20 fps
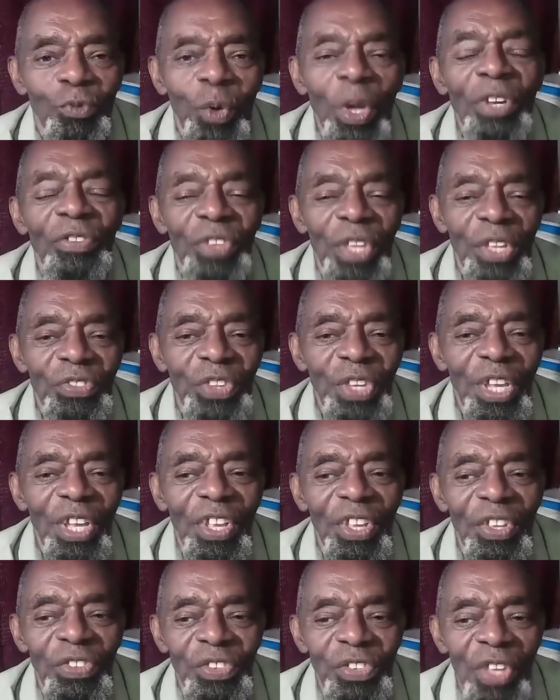one of the
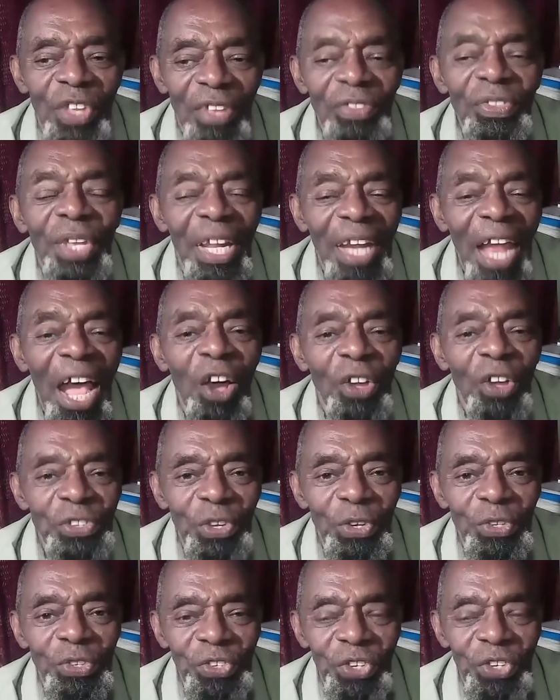things that I
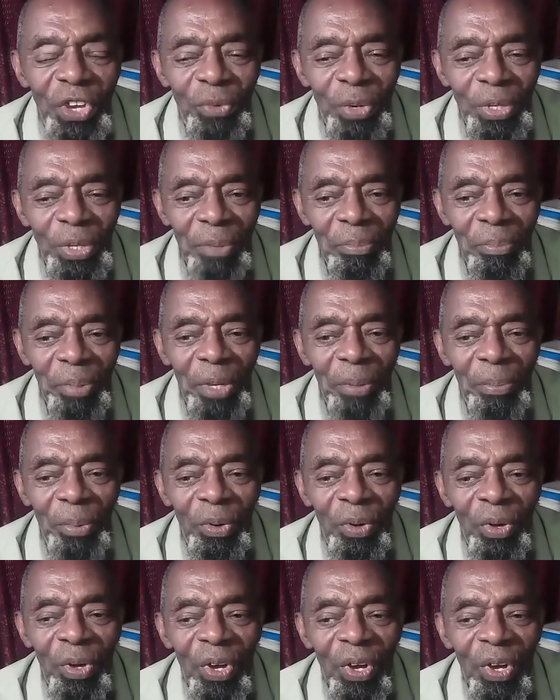also share with the people.